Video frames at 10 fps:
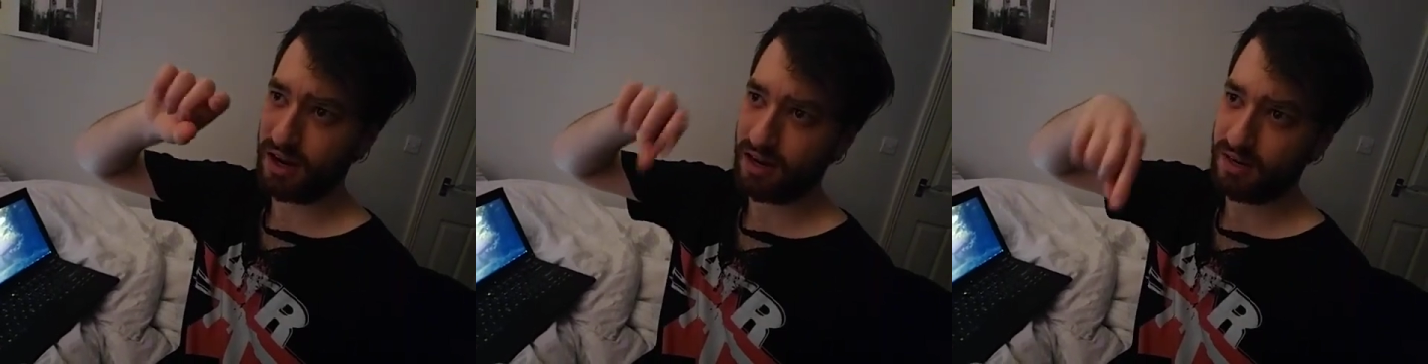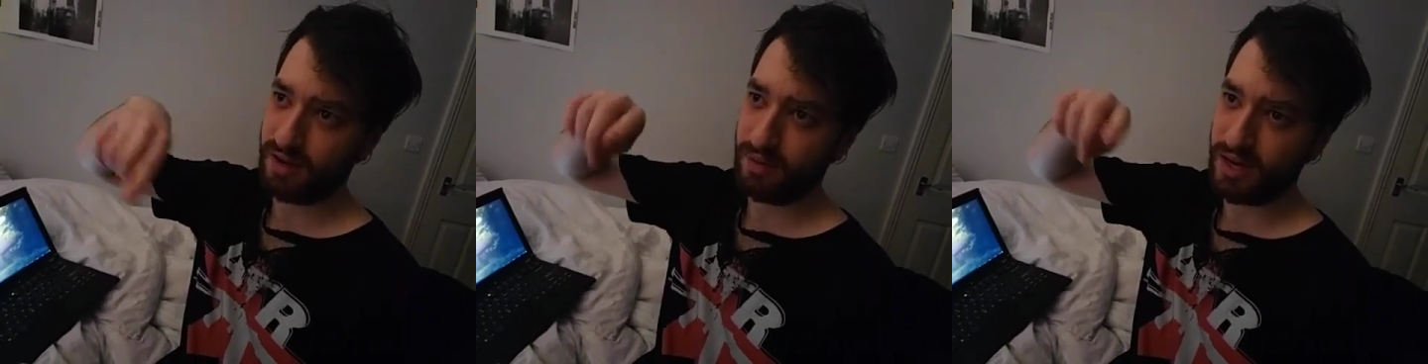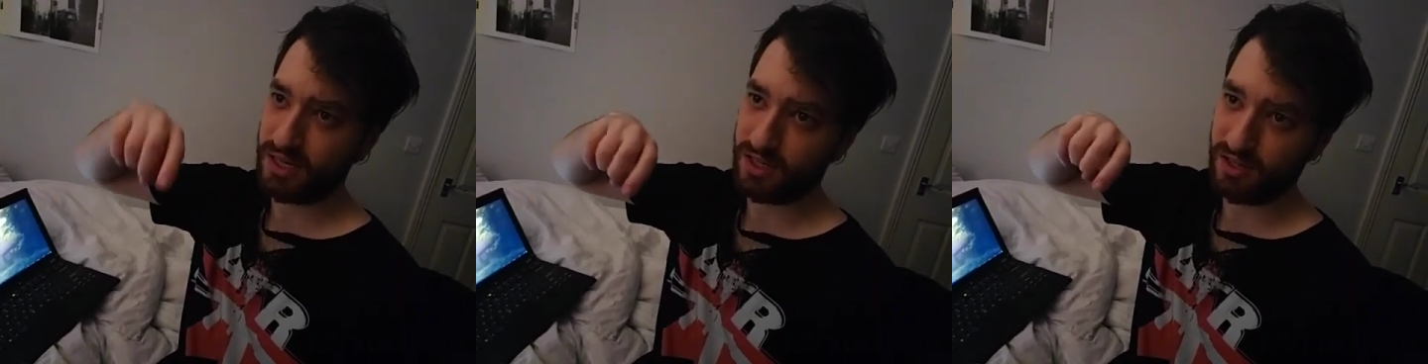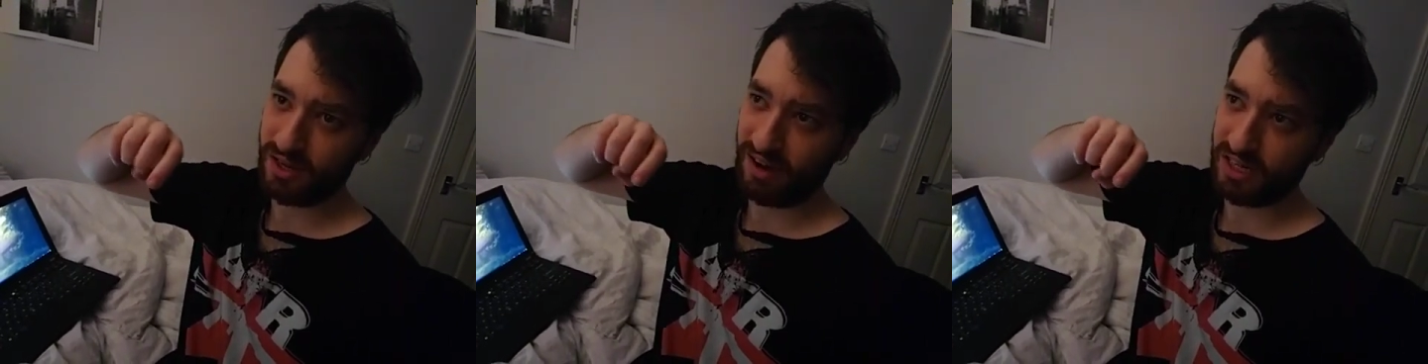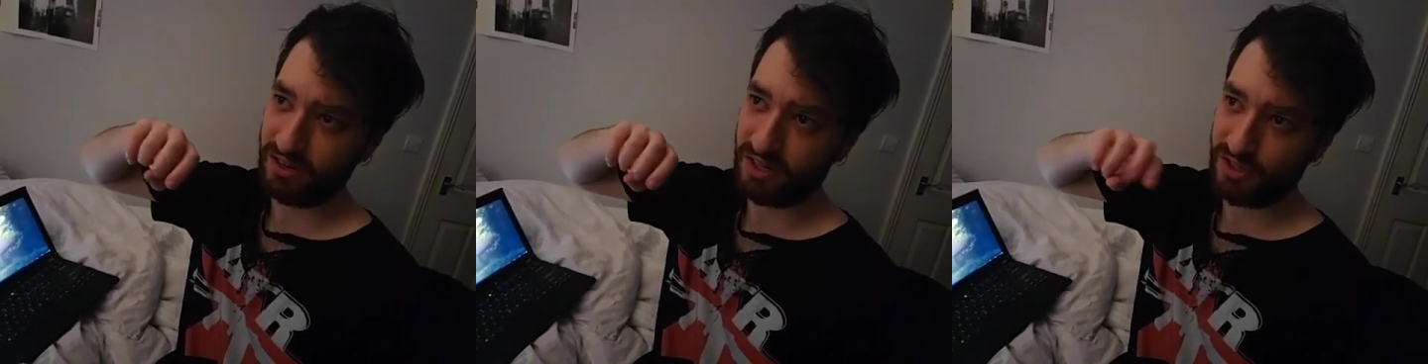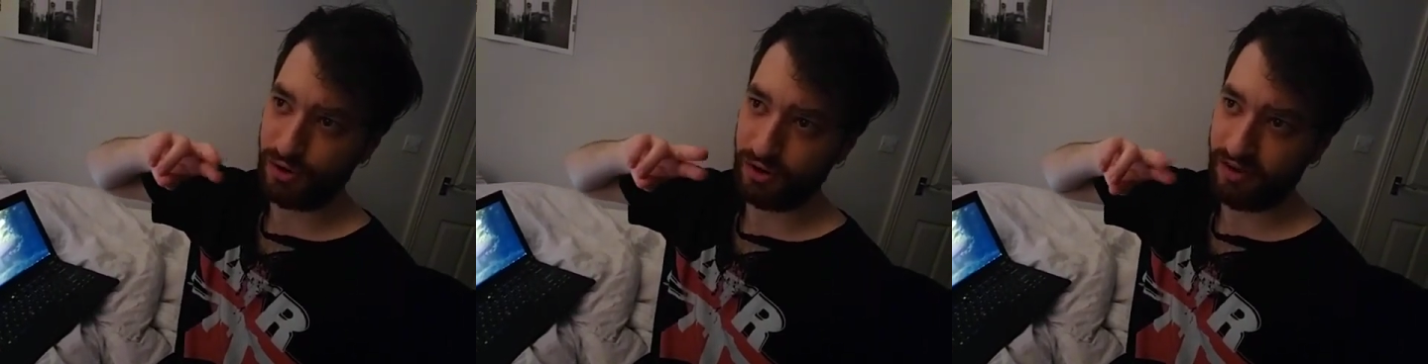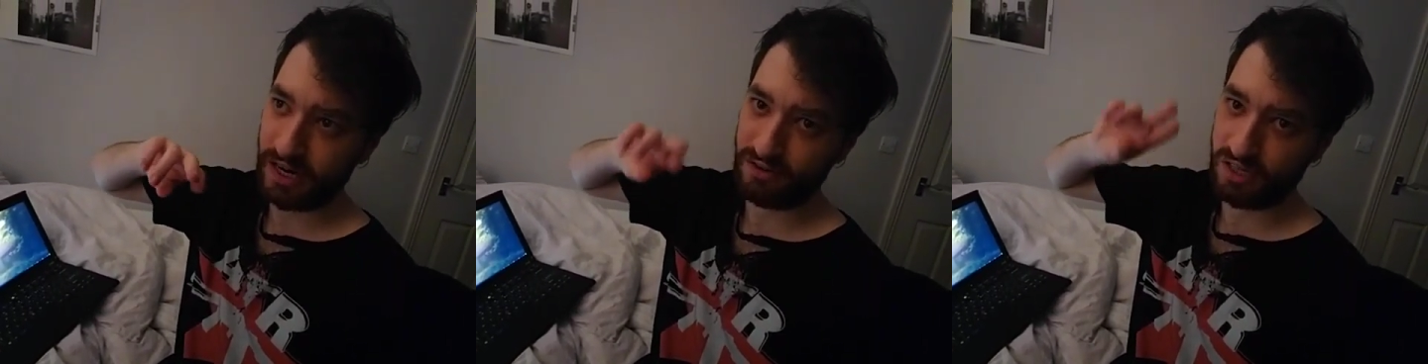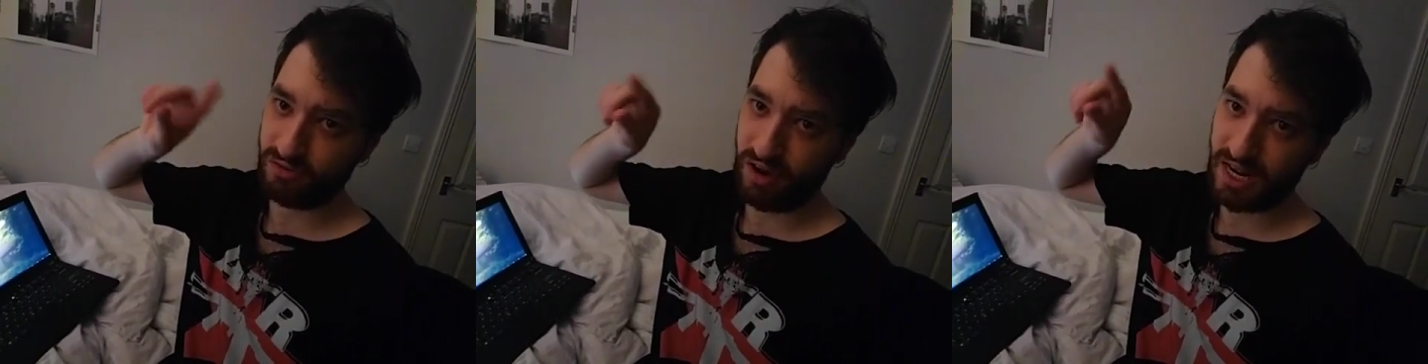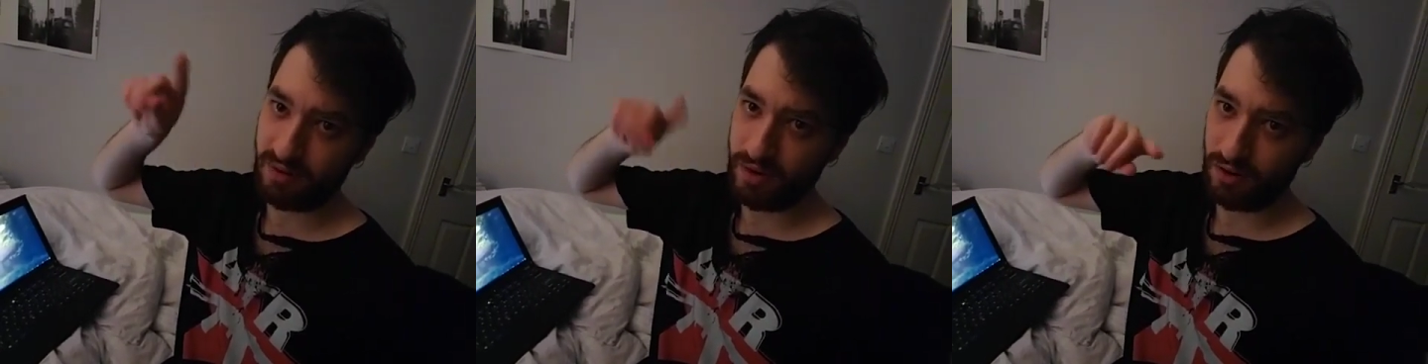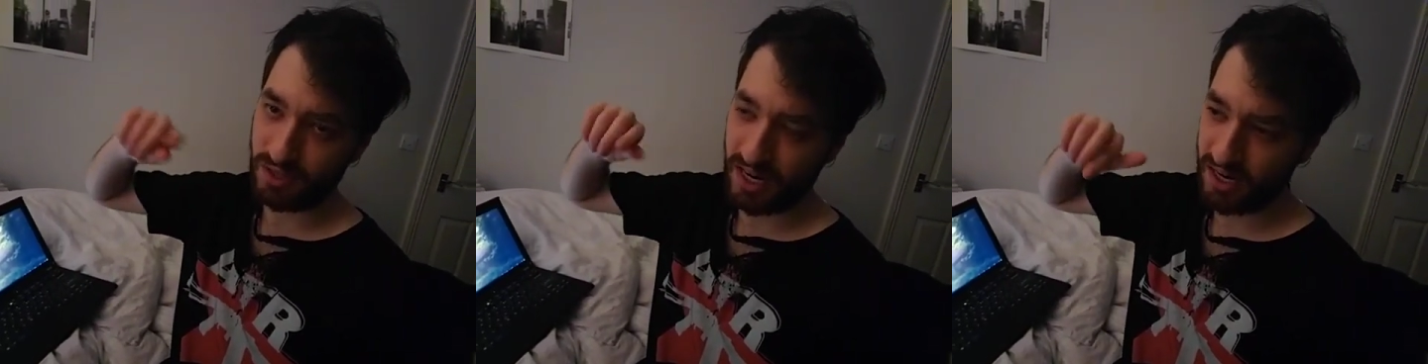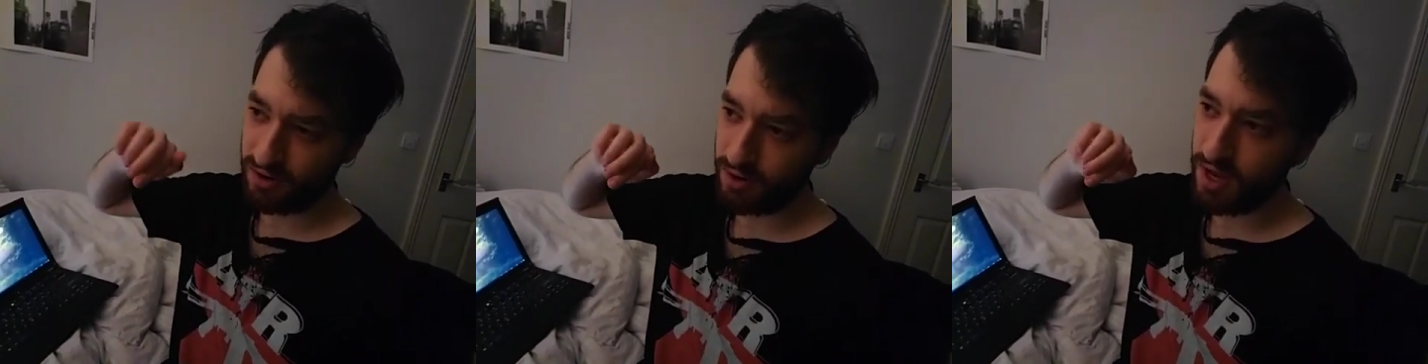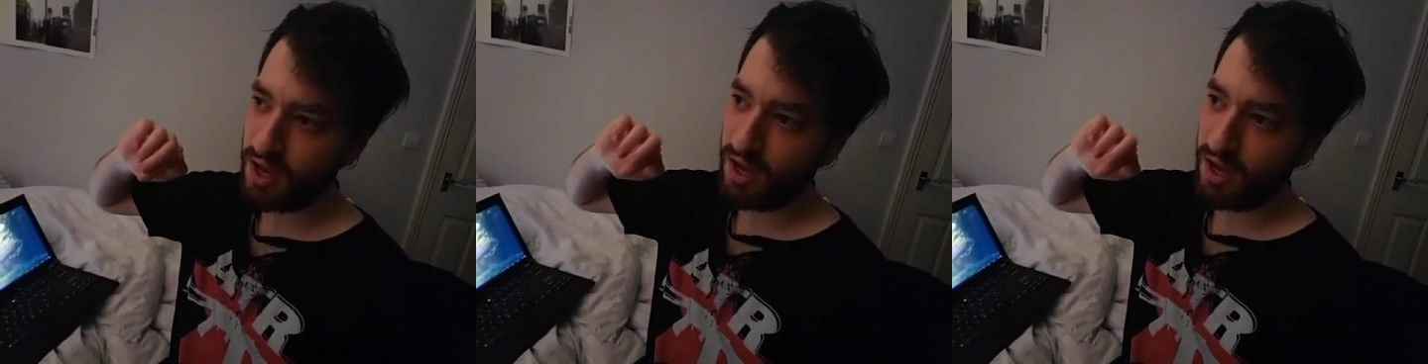under my pictures directory is 2 directories, random and otaku.